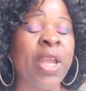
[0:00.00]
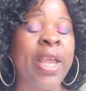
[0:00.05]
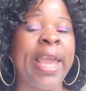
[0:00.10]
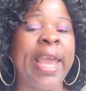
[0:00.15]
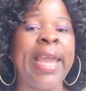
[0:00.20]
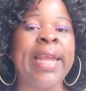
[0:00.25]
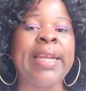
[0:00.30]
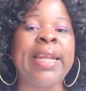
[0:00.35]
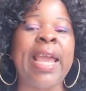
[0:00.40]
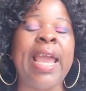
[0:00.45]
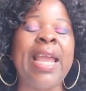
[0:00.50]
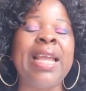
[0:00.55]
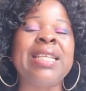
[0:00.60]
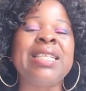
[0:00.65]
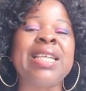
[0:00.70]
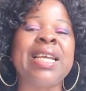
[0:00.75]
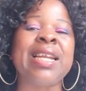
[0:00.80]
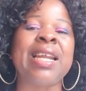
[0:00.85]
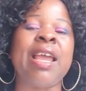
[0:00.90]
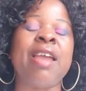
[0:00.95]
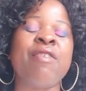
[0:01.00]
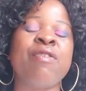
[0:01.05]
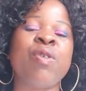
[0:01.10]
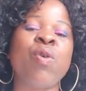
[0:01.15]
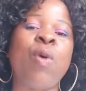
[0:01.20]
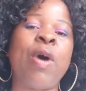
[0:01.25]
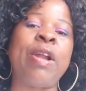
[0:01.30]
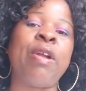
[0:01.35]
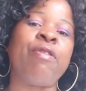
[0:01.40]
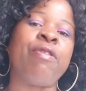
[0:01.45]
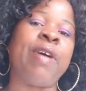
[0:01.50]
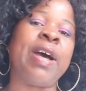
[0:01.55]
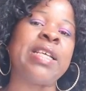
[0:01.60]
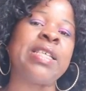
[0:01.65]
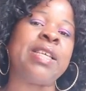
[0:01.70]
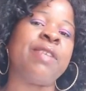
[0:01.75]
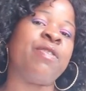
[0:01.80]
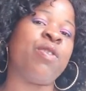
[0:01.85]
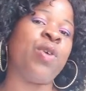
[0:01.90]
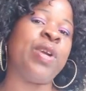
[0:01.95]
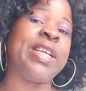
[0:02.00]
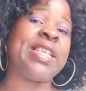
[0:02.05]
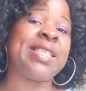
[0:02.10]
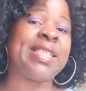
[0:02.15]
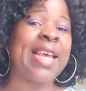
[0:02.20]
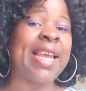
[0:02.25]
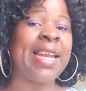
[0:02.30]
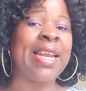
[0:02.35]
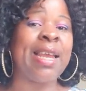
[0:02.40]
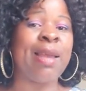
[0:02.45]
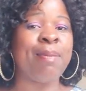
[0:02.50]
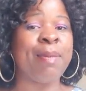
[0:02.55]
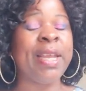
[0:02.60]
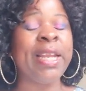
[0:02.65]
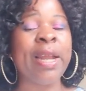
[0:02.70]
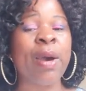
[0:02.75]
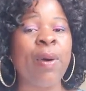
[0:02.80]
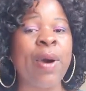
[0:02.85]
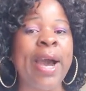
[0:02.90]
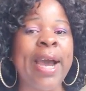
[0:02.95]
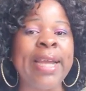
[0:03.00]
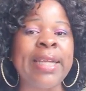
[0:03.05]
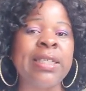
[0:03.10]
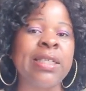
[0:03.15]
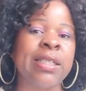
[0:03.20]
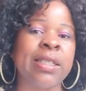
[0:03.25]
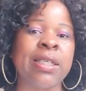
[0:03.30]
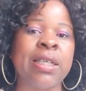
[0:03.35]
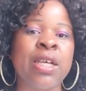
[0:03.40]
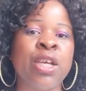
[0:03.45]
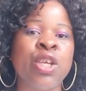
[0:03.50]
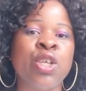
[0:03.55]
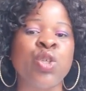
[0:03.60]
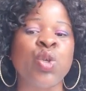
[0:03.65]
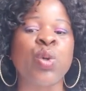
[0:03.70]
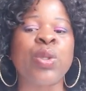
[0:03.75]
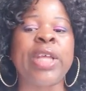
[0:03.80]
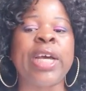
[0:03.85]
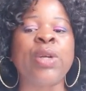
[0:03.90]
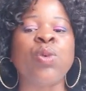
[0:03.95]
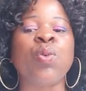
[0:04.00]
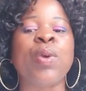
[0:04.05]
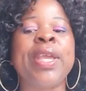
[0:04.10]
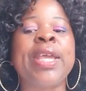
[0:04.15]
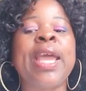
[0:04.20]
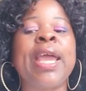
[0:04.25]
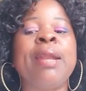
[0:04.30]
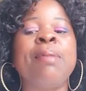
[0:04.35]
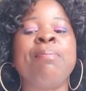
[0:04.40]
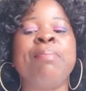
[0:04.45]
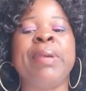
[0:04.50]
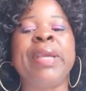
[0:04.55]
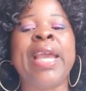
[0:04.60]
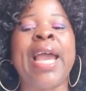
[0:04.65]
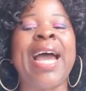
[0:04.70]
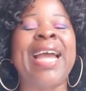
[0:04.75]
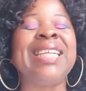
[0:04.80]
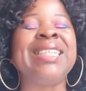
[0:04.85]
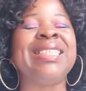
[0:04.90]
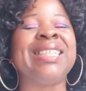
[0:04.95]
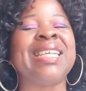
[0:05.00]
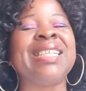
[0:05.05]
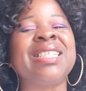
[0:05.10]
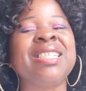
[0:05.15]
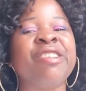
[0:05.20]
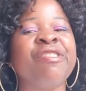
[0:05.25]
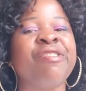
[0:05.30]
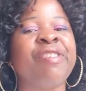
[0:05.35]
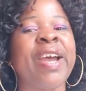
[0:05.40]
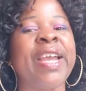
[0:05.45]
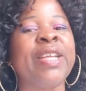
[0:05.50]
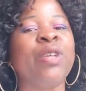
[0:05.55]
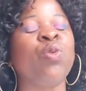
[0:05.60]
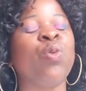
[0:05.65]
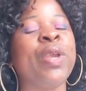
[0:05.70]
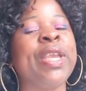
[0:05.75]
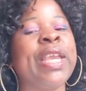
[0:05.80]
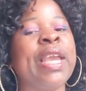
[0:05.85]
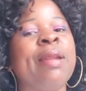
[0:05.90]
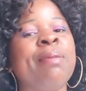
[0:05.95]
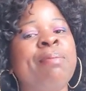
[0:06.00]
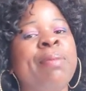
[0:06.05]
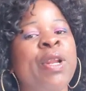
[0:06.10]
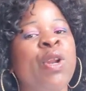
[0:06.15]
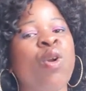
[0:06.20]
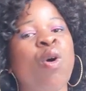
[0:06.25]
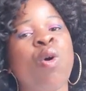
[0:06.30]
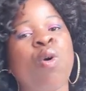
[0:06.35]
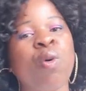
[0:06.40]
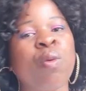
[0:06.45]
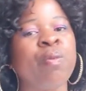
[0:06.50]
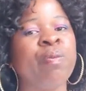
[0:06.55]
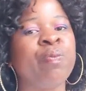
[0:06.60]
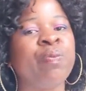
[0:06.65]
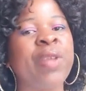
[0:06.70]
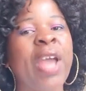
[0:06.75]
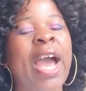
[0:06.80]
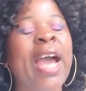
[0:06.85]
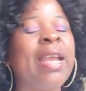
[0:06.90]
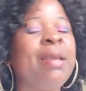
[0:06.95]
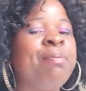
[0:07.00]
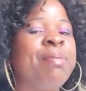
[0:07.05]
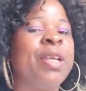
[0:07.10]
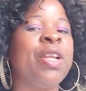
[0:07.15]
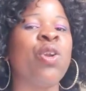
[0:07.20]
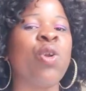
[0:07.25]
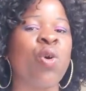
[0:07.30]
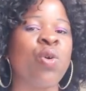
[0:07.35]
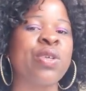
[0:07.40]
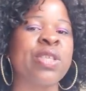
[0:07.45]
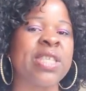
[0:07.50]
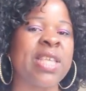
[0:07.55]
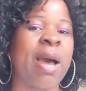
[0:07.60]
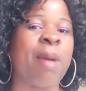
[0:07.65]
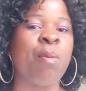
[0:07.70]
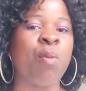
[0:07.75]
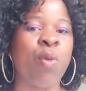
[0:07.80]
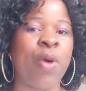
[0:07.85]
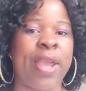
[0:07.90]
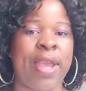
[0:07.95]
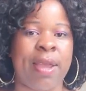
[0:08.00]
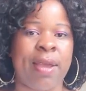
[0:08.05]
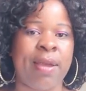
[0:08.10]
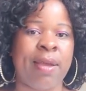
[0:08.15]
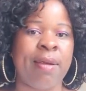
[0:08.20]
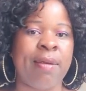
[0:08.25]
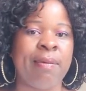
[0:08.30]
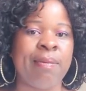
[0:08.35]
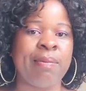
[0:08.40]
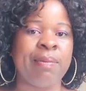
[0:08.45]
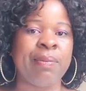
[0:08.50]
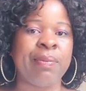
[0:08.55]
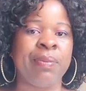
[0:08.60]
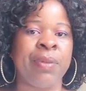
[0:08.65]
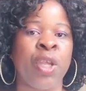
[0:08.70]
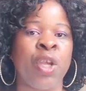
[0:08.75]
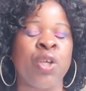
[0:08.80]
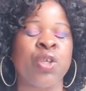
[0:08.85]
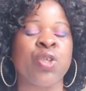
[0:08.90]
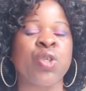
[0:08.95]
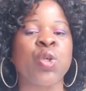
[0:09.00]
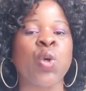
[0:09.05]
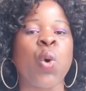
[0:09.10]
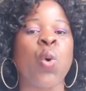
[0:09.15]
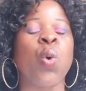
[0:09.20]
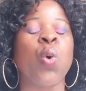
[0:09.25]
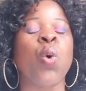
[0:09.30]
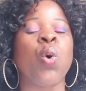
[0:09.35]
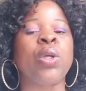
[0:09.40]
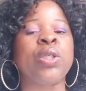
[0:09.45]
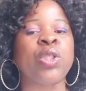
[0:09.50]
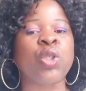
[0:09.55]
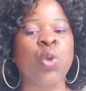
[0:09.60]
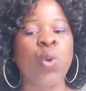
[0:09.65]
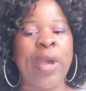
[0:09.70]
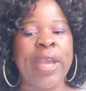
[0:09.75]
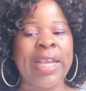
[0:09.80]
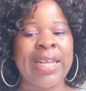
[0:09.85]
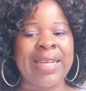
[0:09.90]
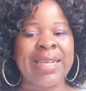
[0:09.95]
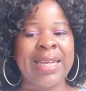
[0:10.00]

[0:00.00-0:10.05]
And each and every one of us have got a surname in our ID so that we can be identified, we can belong. I belong somewhere. So to an